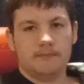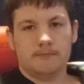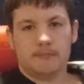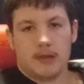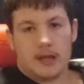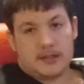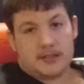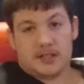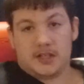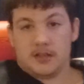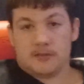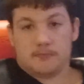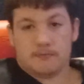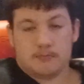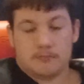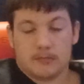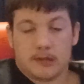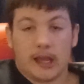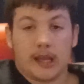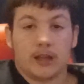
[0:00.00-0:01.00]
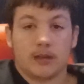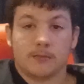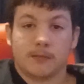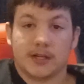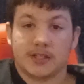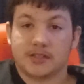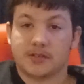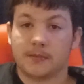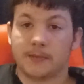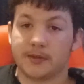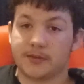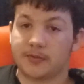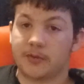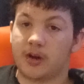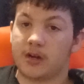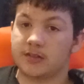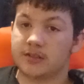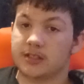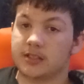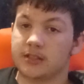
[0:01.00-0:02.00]
that's it. Thank everybody so much for
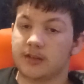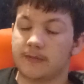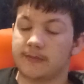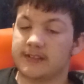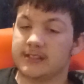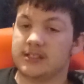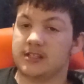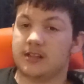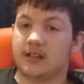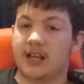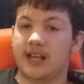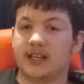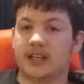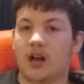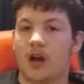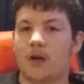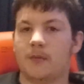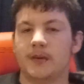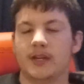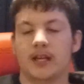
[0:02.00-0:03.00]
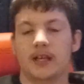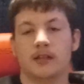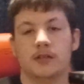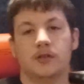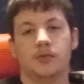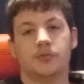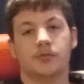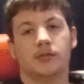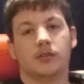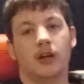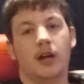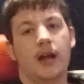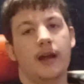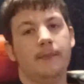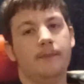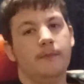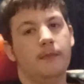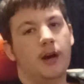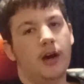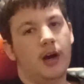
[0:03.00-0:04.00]
watching. Don't forget to like, comment, and
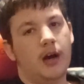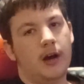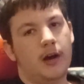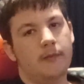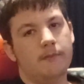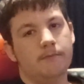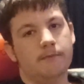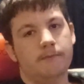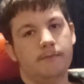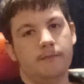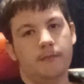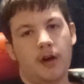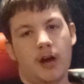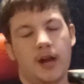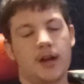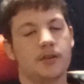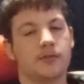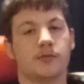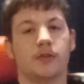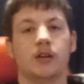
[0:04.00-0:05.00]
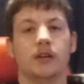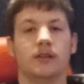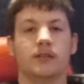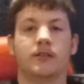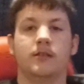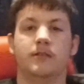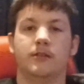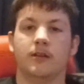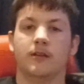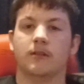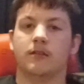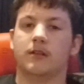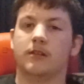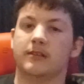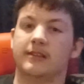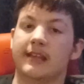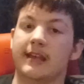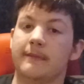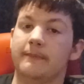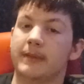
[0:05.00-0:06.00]
subscribe. Um, I just want to do a little
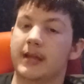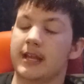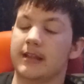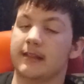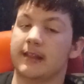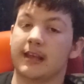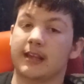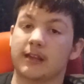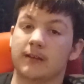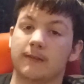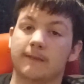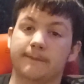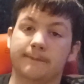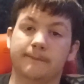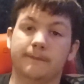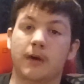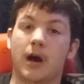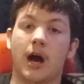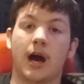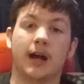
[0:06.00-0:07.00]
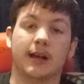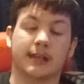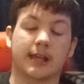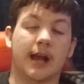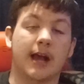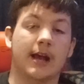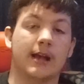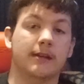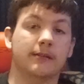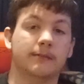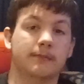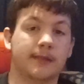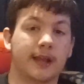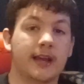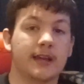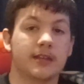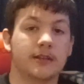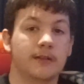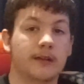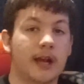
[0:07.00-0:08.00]
tidbit. Thank you, uh, guys.
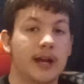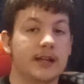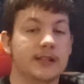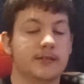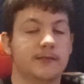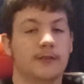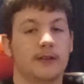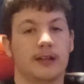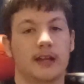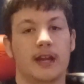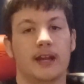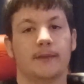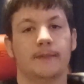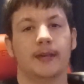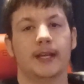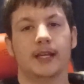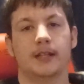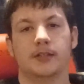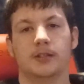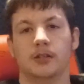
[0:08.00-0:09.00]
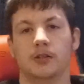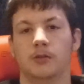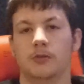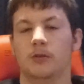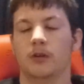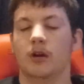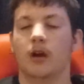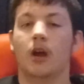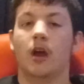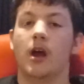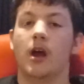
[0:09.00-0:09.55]
Thank you guys for getting me to